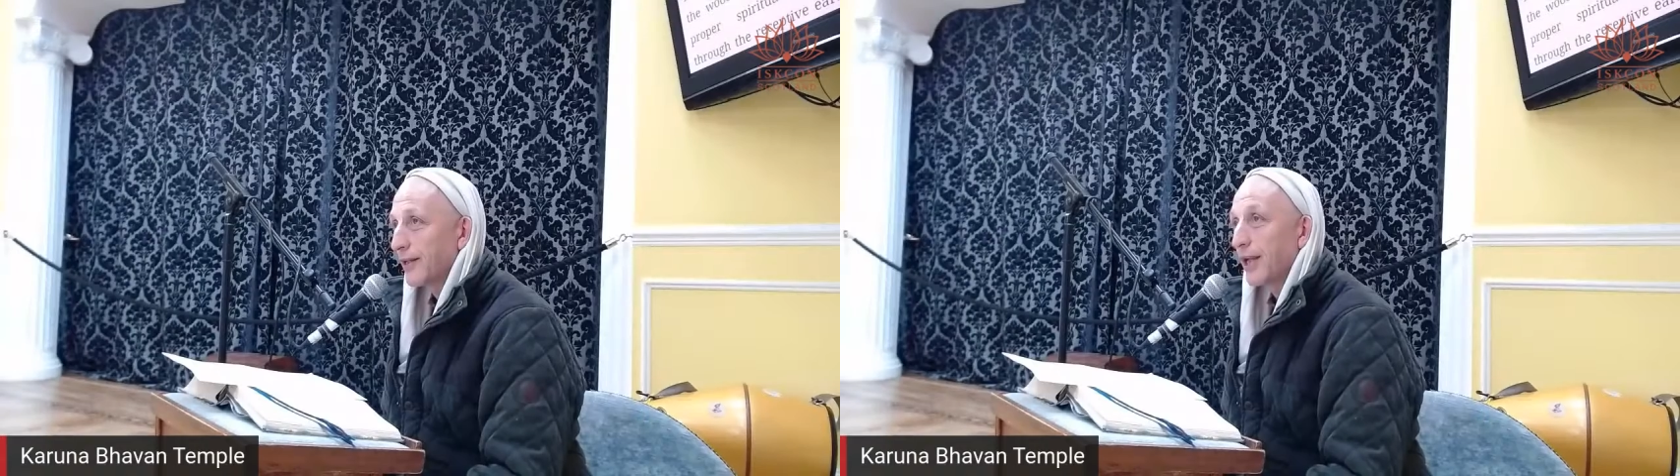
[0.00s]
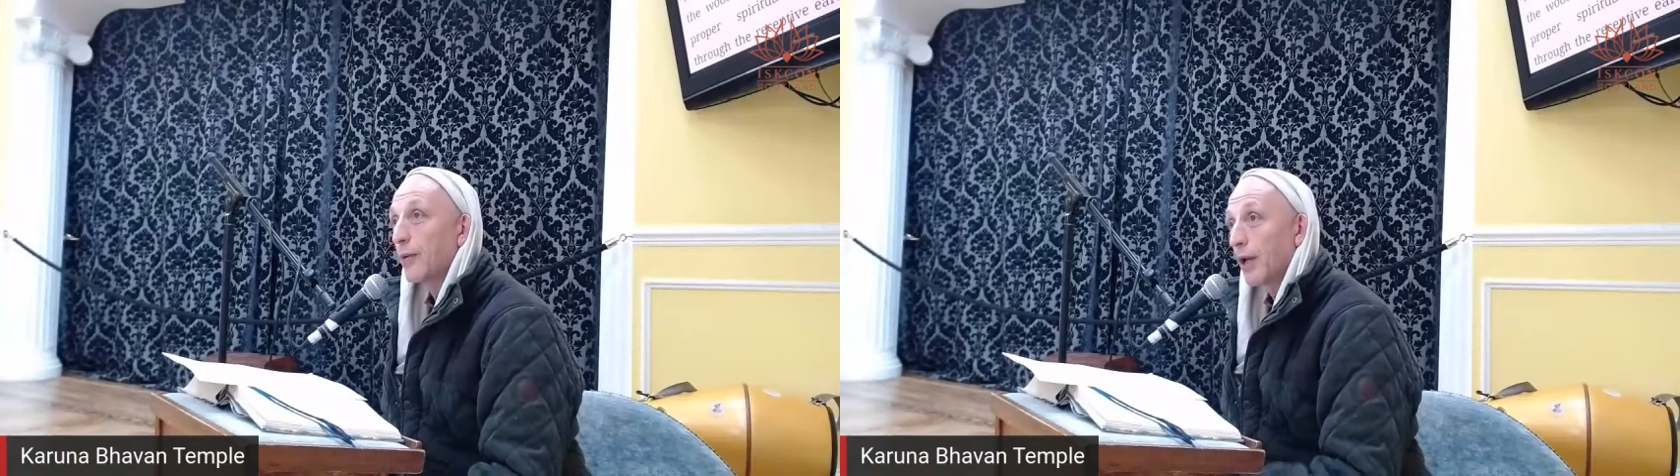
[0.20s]

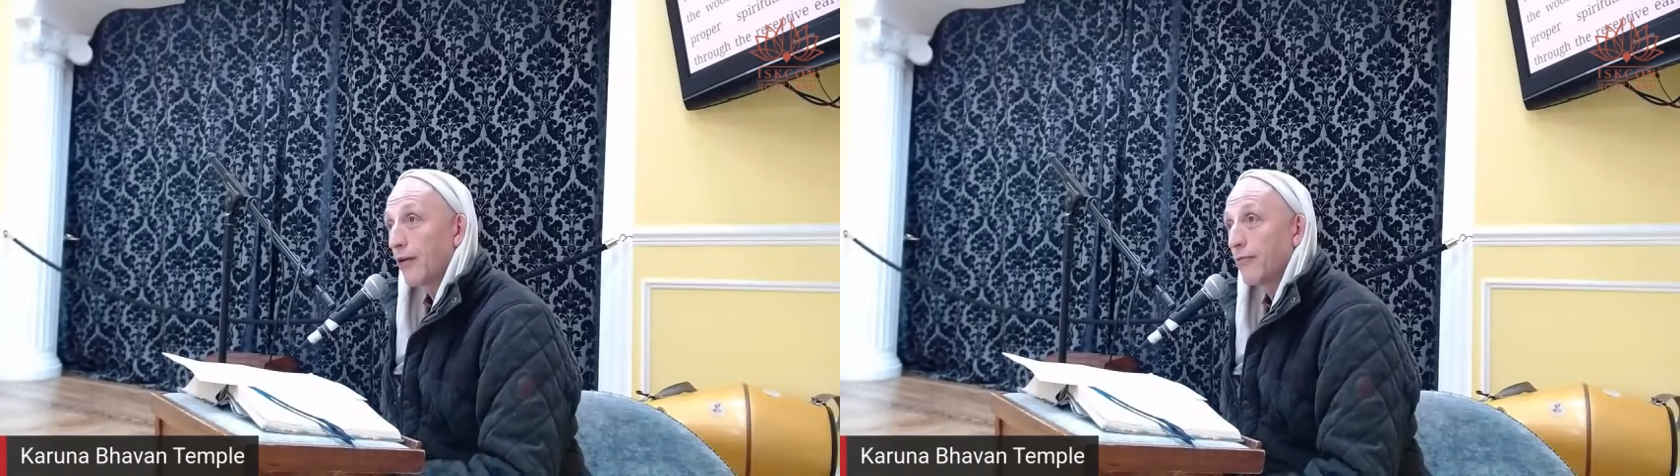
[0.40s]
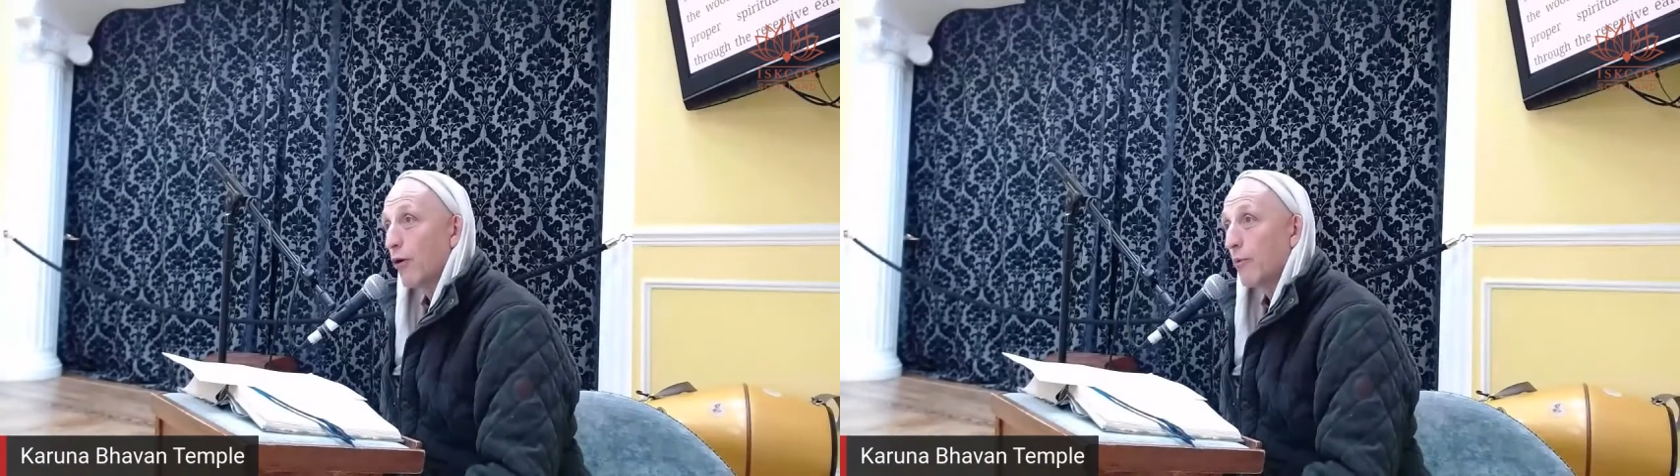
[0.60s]
then it will have
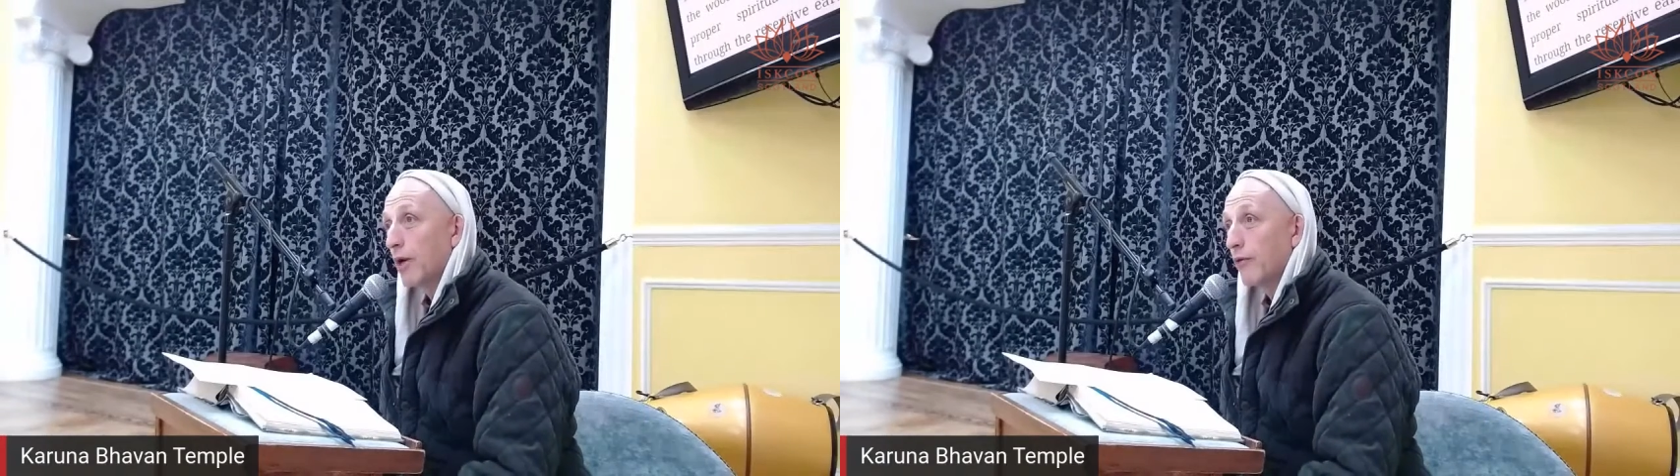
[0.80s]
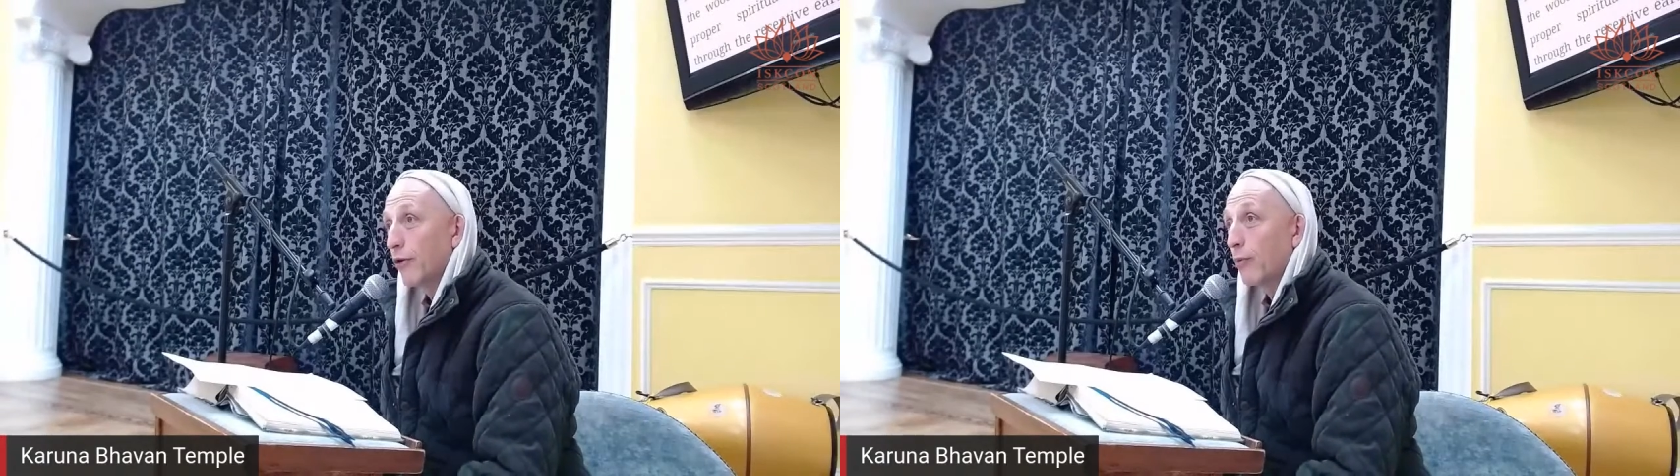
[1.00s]
more
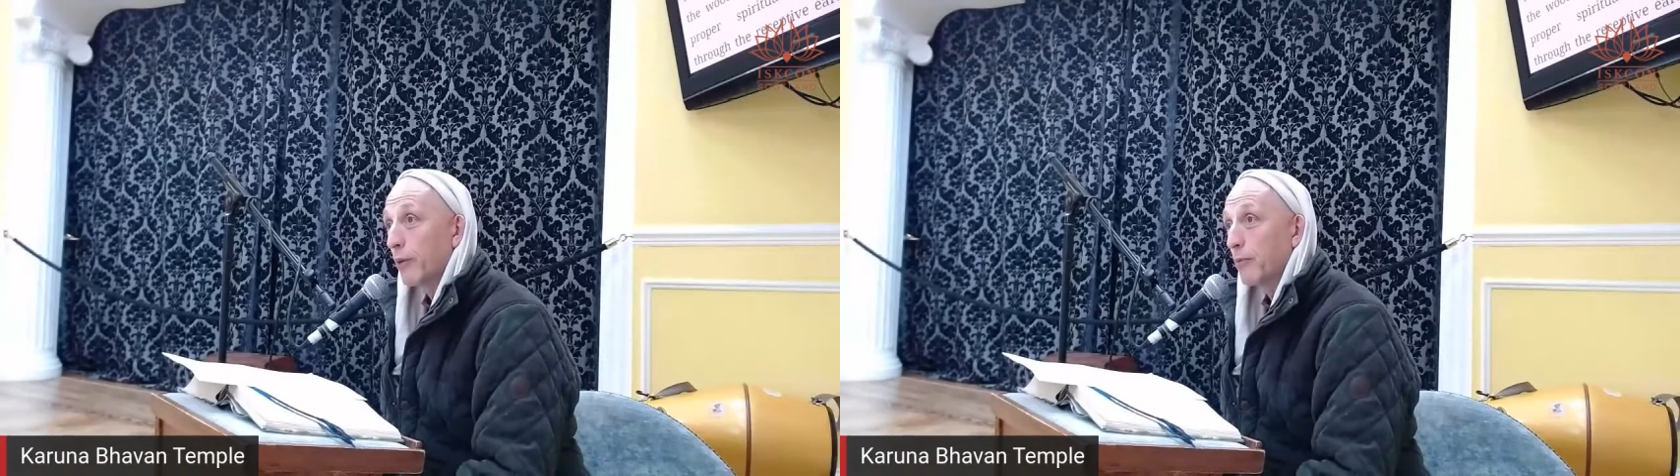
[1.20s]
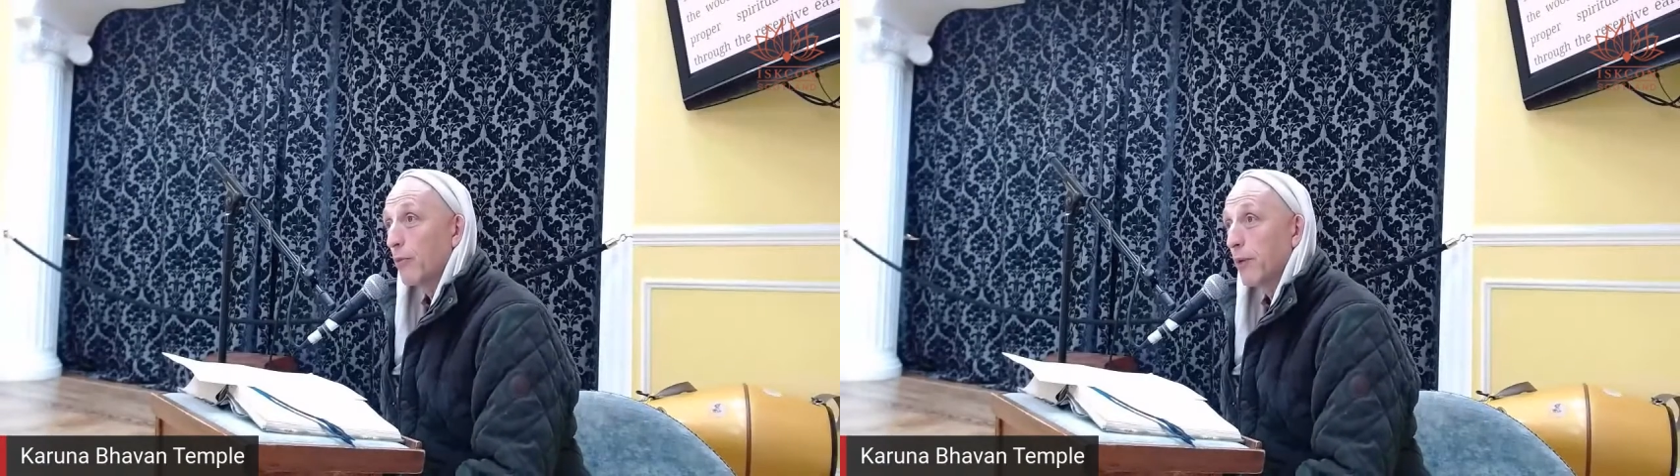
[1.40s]
benefit, it will be
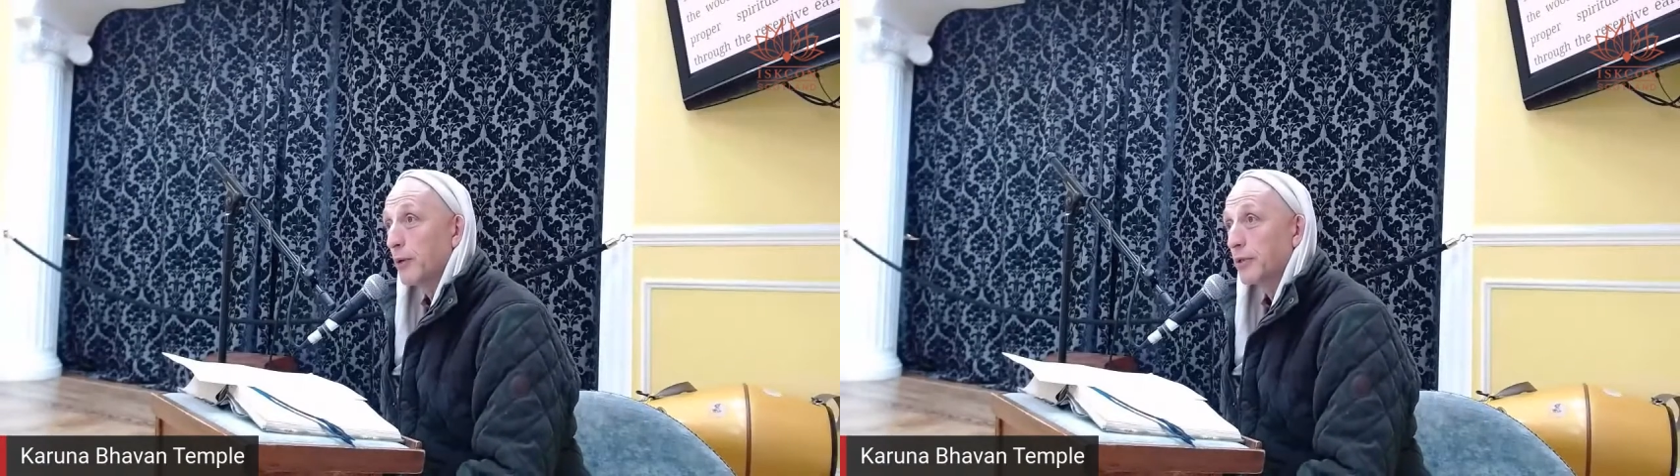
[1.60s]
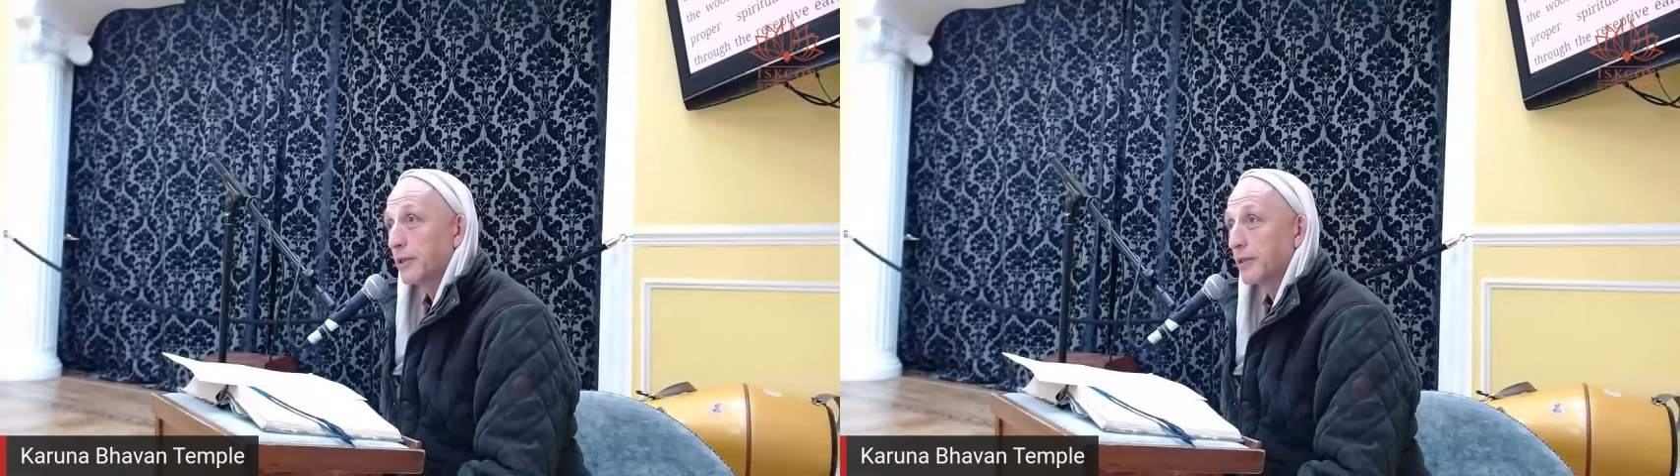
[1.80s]
more
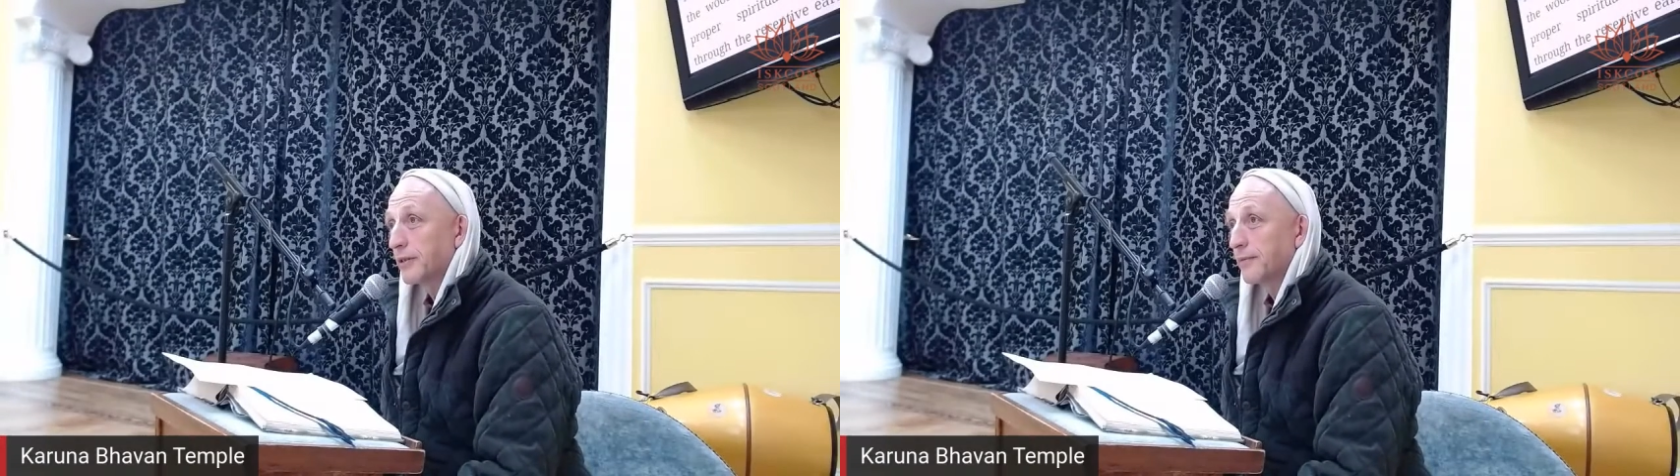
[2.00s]
potent.